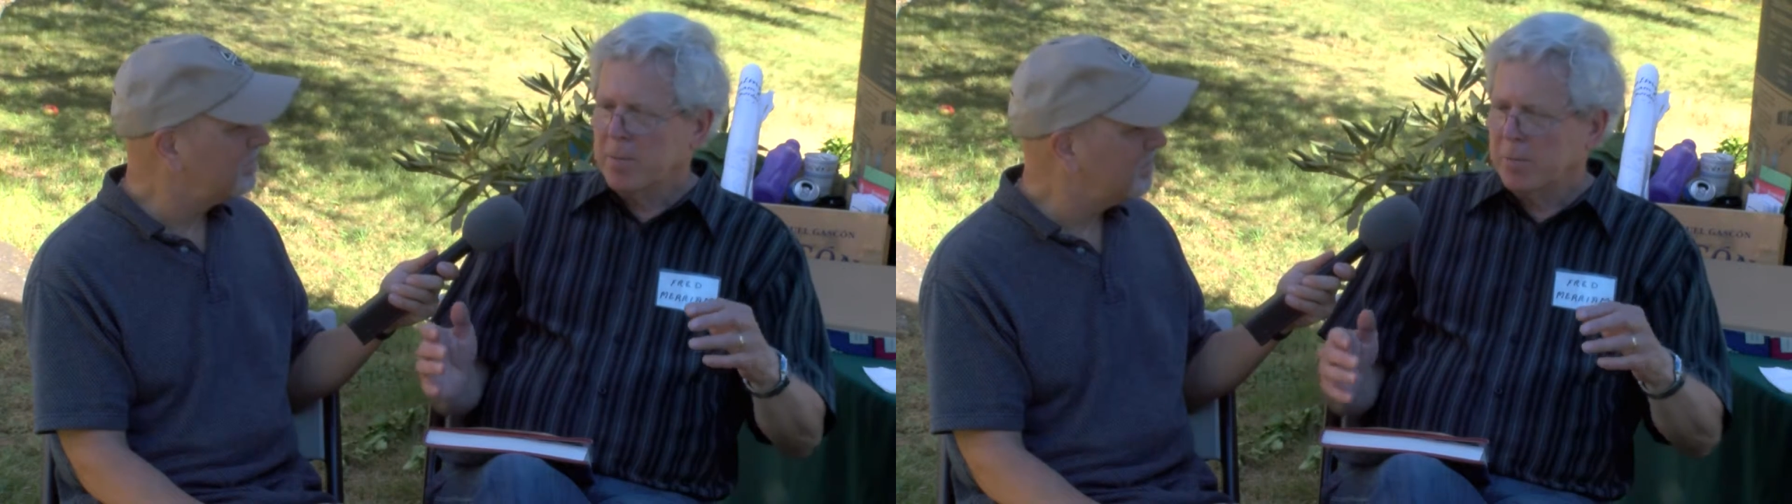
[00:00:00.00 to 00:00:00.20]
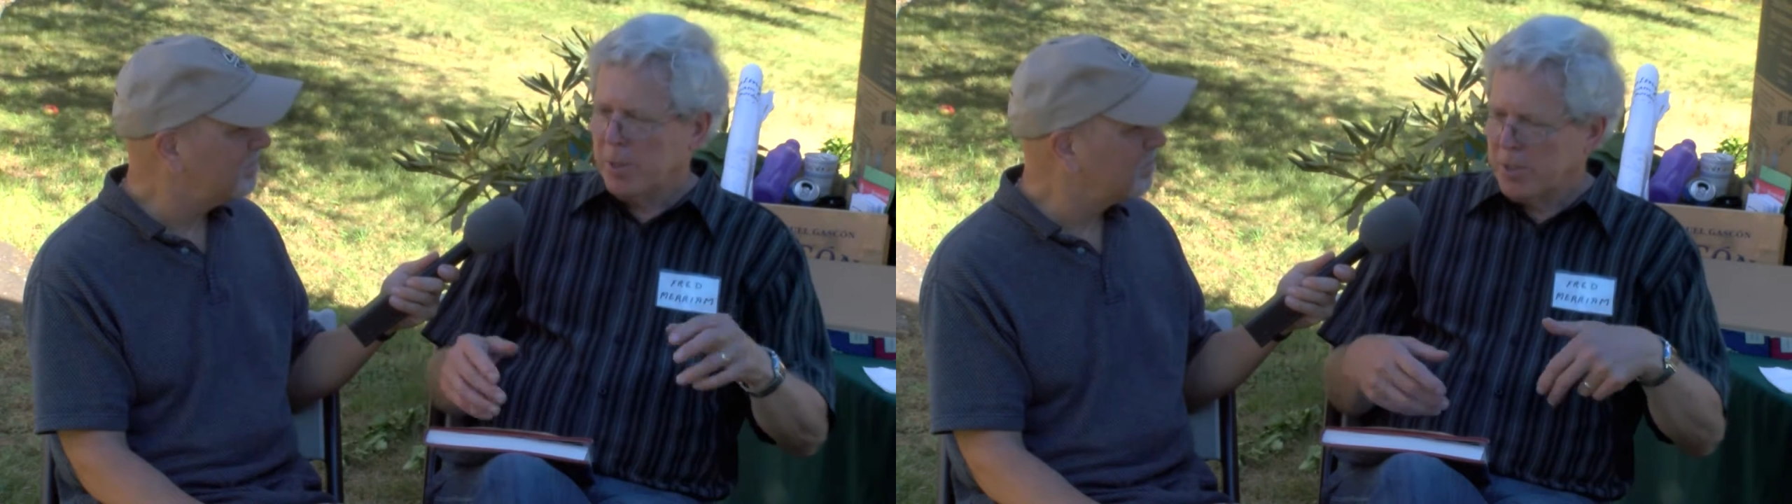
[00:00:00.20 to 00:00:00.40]

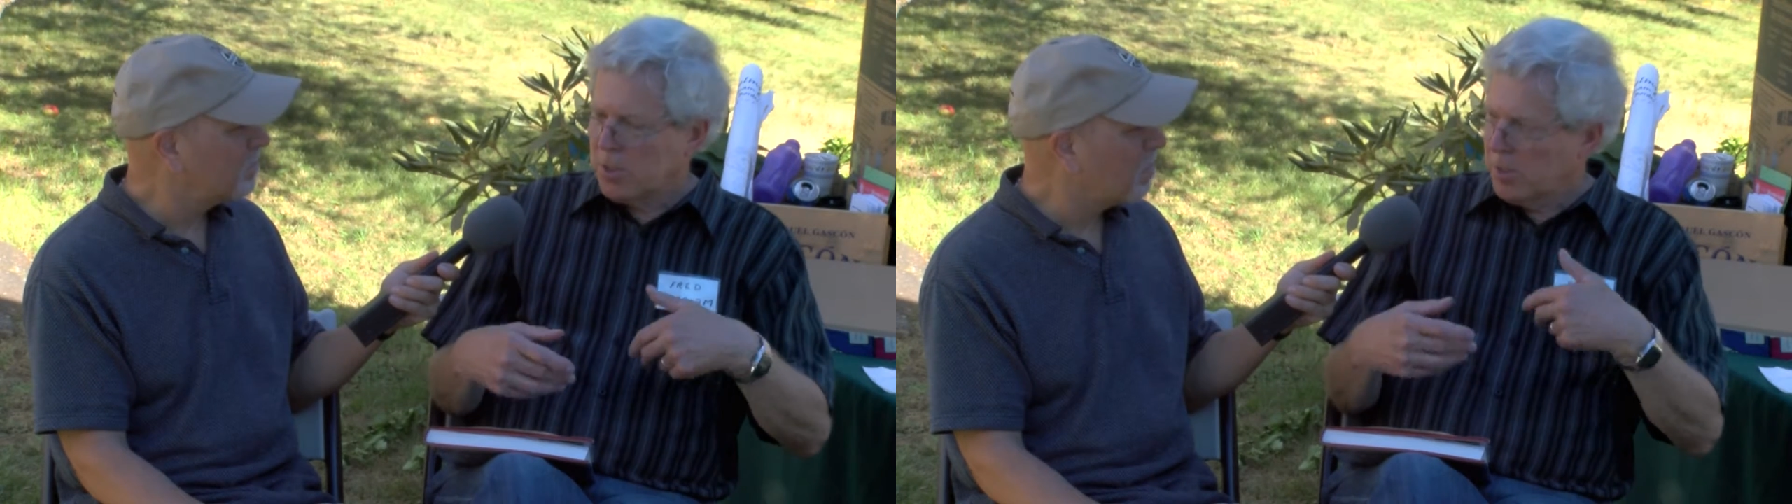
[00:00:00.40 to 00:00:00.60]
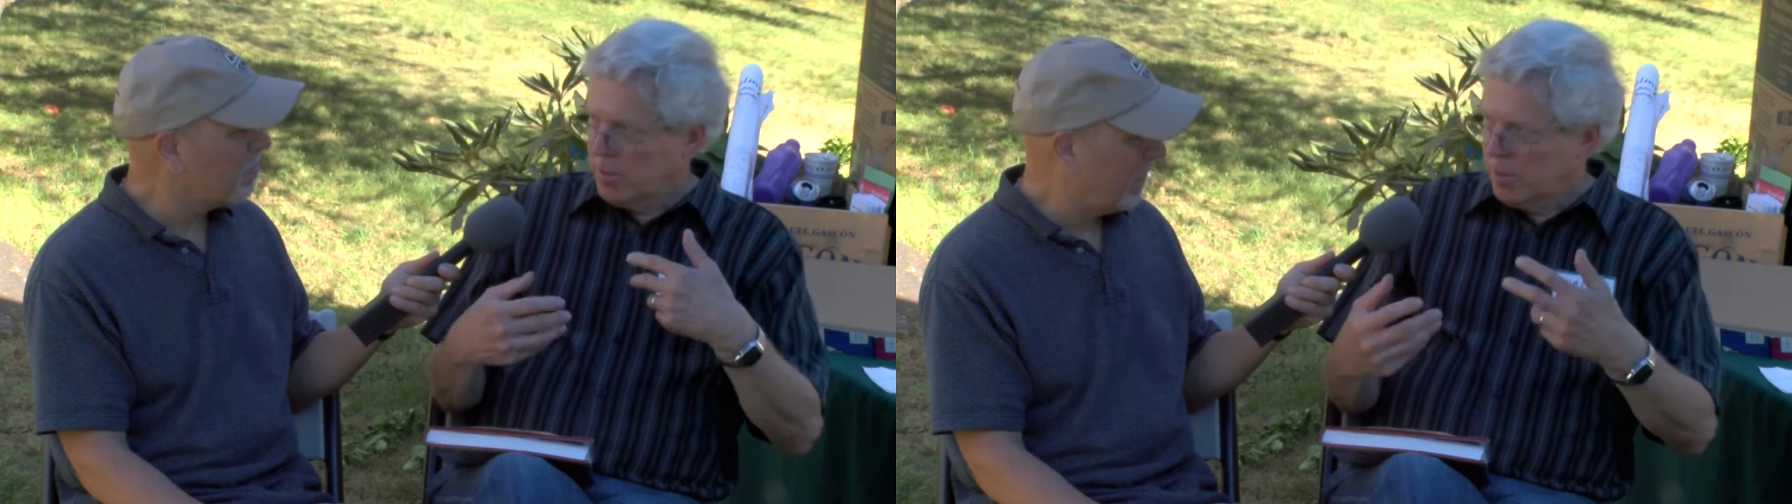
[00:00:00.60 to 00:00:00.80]

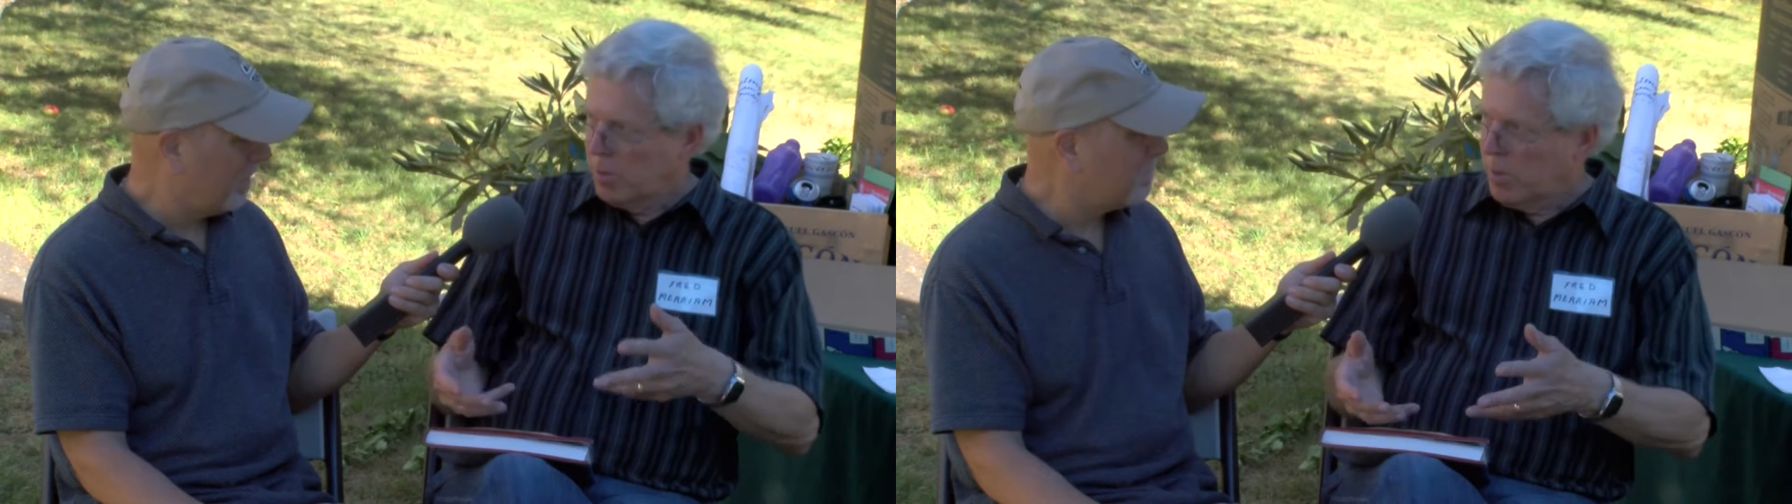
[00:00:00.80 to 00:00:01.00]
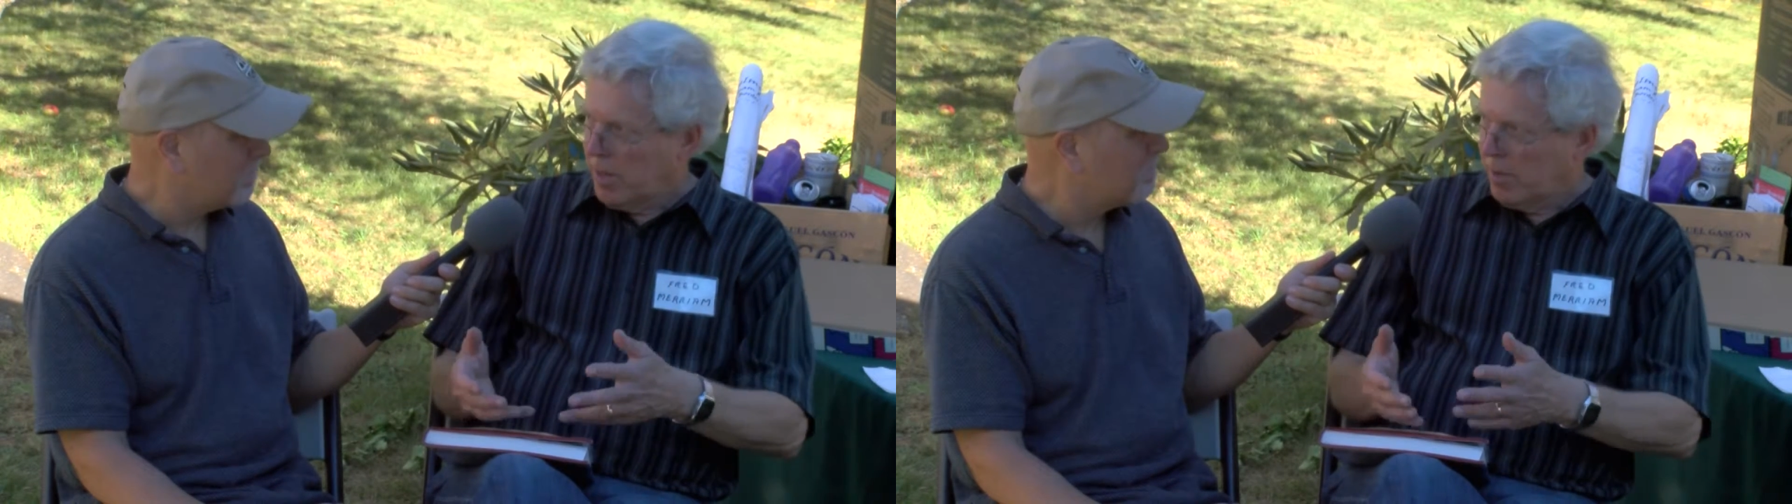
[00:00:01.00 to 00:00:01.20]
plus the
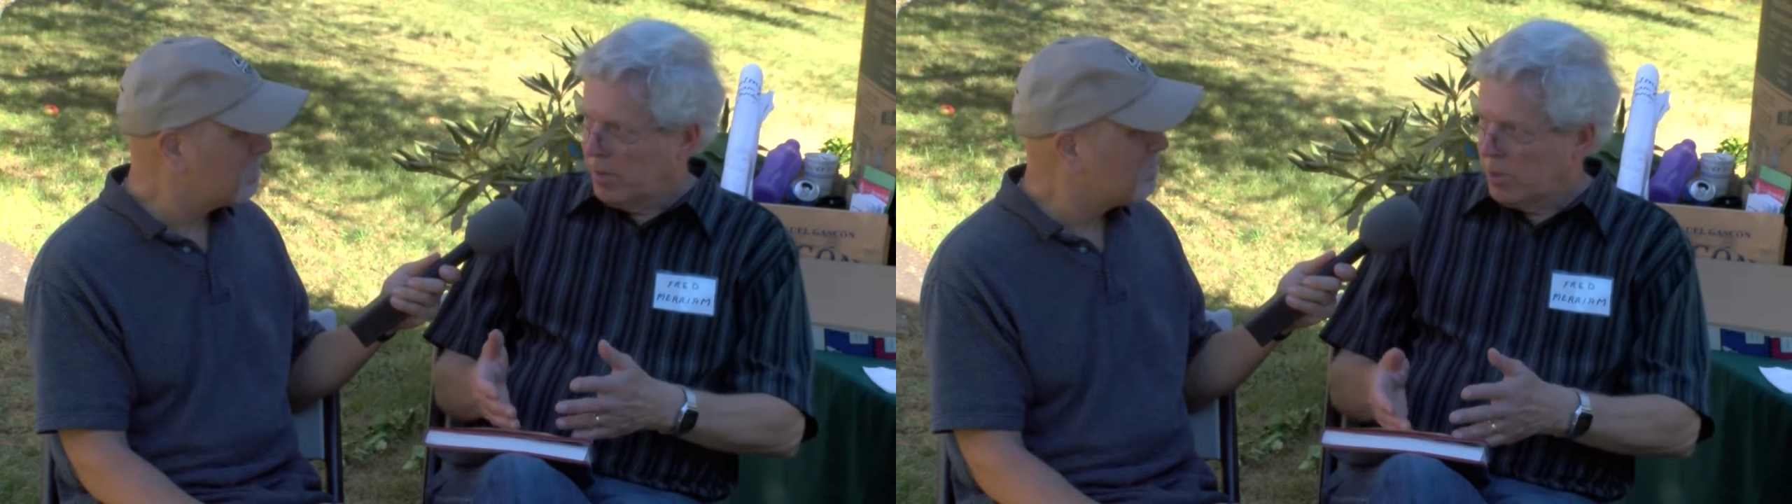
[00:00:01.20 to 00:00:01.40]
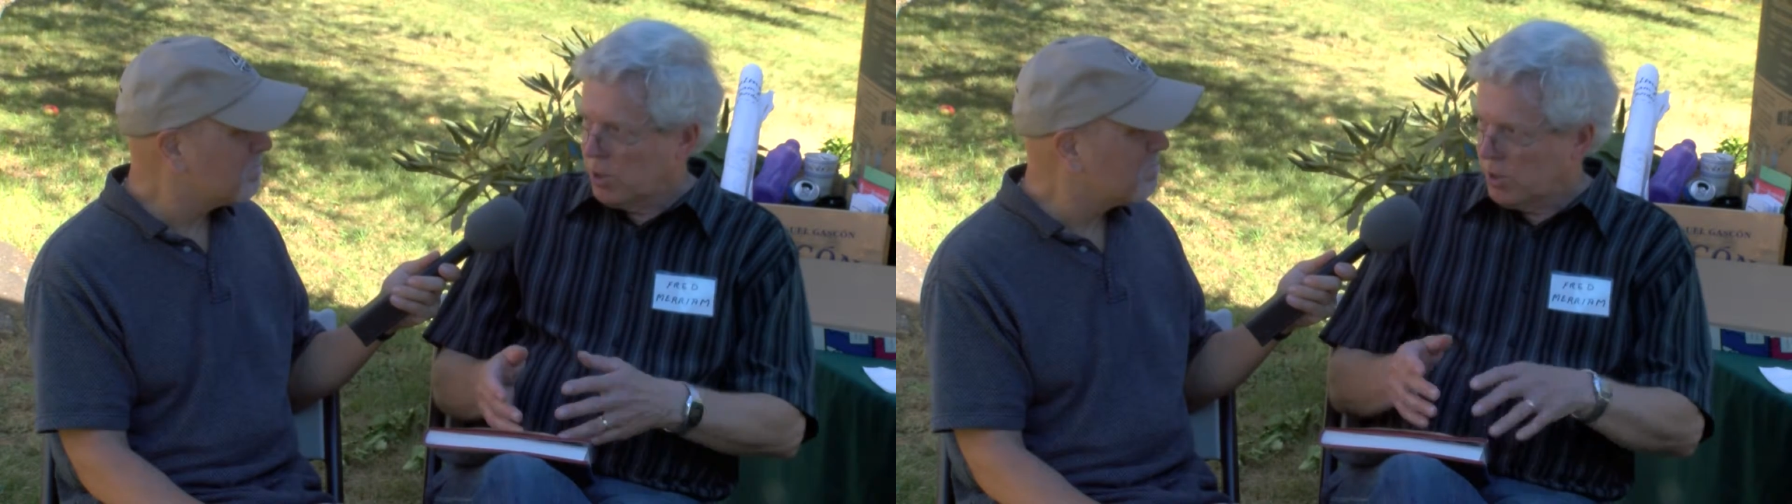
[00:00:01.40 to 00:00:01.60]
new
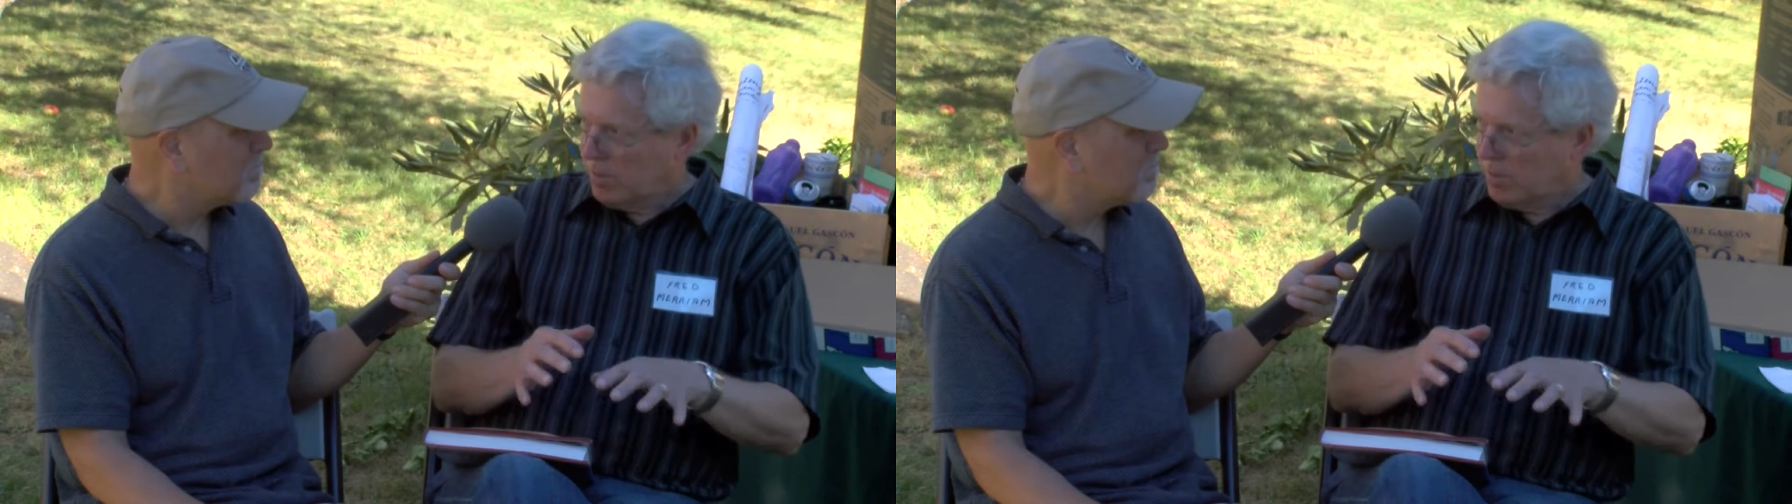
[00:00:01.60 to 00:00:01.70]
errors